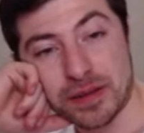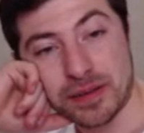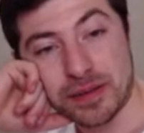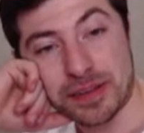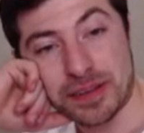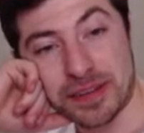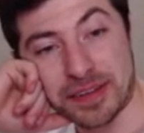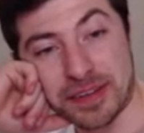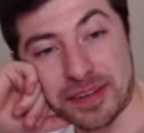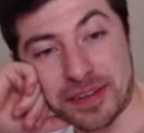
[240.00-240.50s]

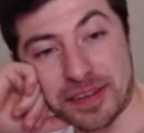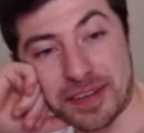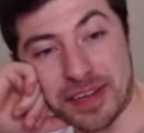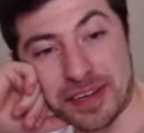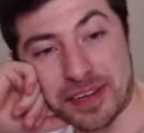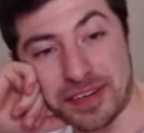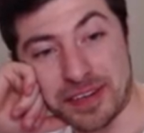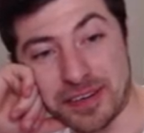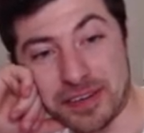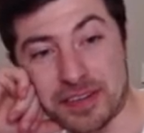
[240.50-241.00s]
There's a
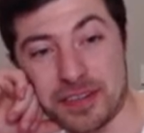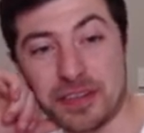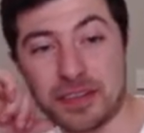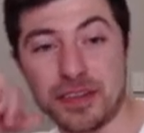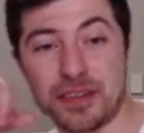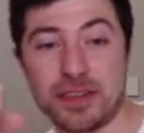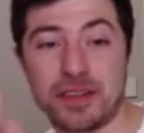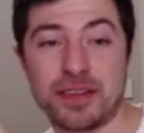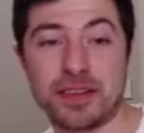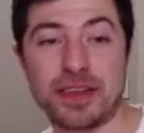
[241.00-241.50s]
second.
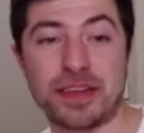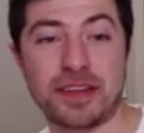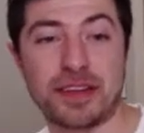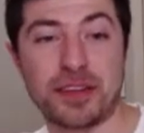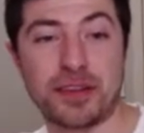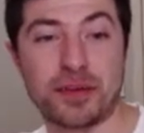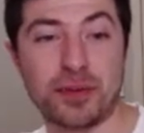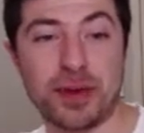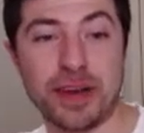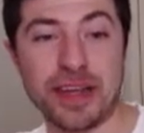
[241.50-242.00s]
That's
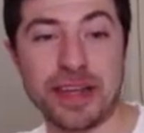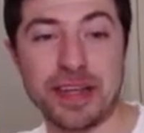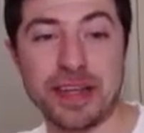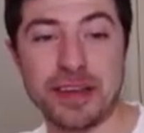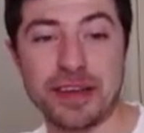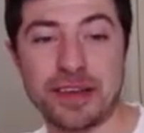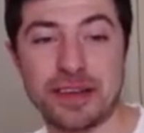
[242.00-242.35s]
3.